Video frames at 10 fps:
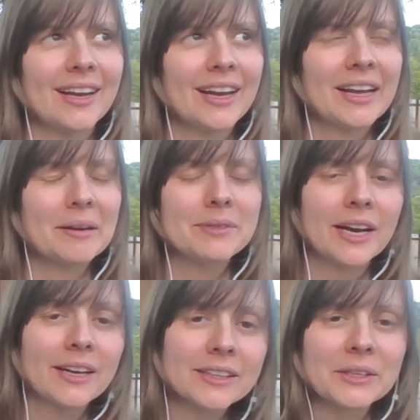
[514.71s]
I'm
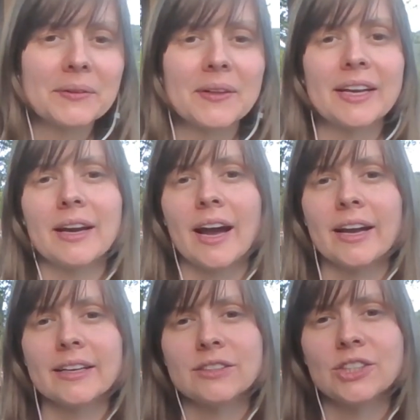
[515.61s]
telling you, like, I
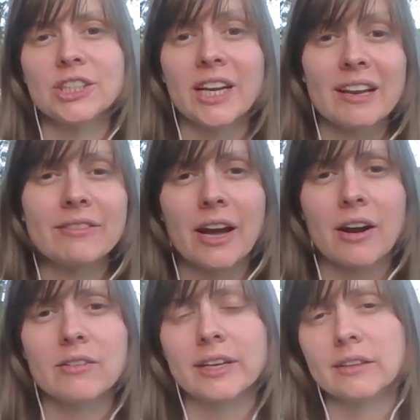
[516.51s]
can shave
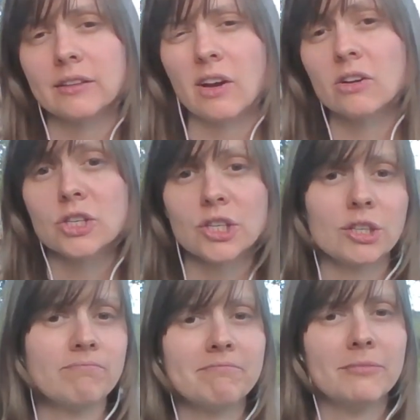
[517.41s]
down like a
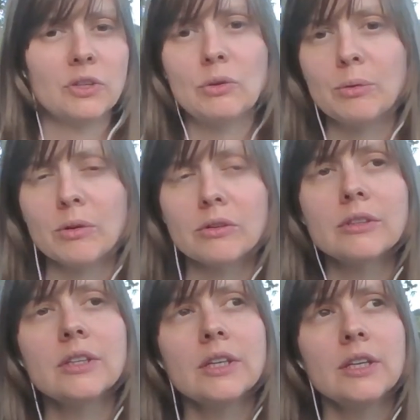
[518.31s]
large
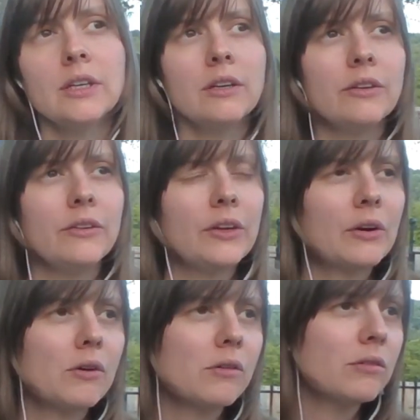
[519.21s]
doodle, you
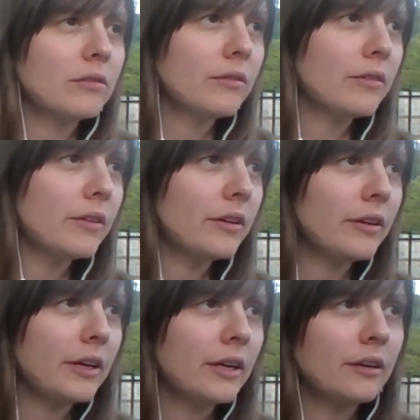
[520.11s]
know,
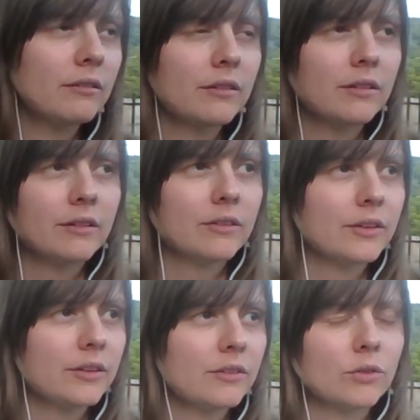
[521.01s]
in
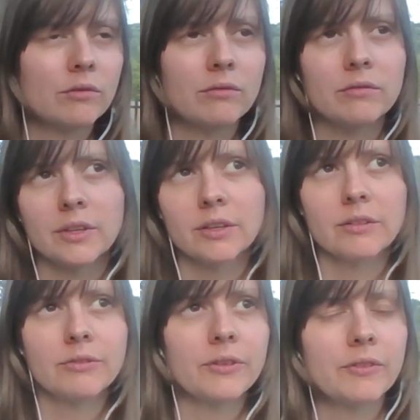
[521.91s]

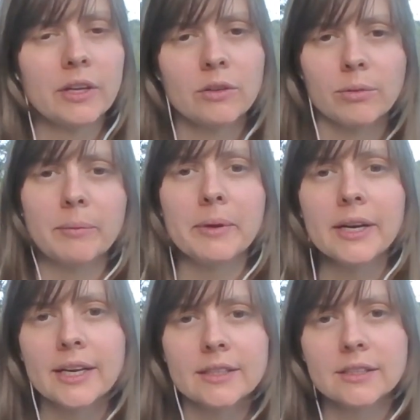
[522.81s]
15-20
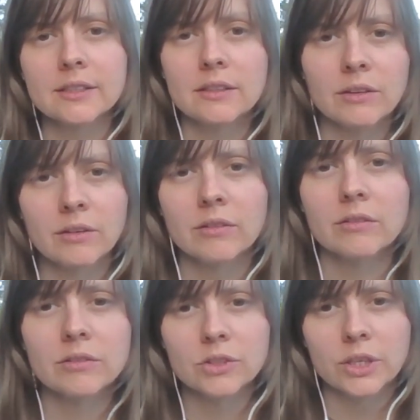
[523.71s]
minutes, you
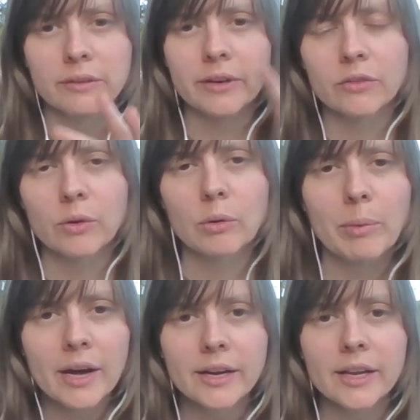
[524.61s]
know, shave down the whole
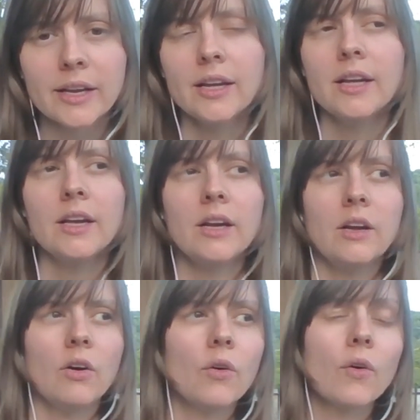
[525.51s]
body,
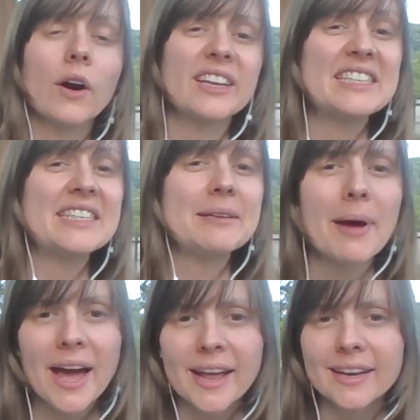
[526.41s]
or I can
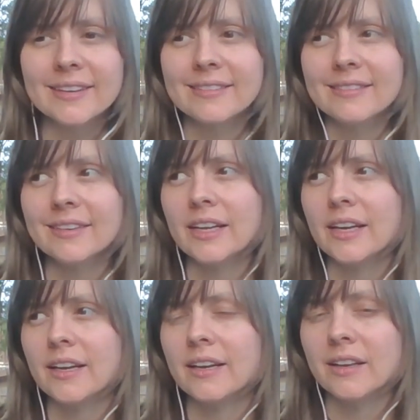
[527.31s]
demat it
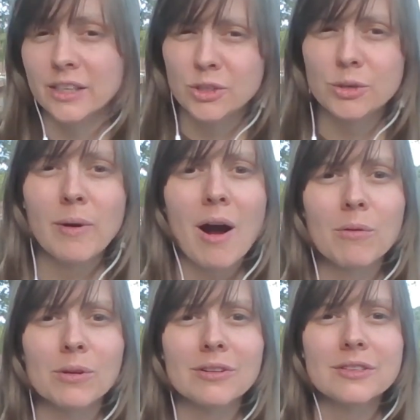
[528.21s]
in like 2
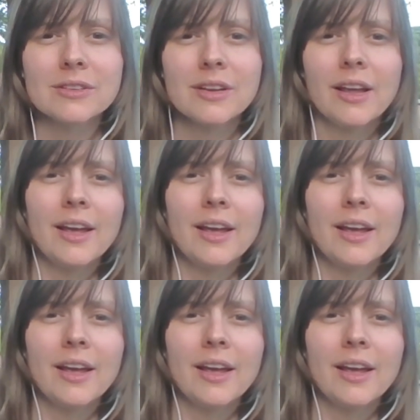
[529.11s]
hours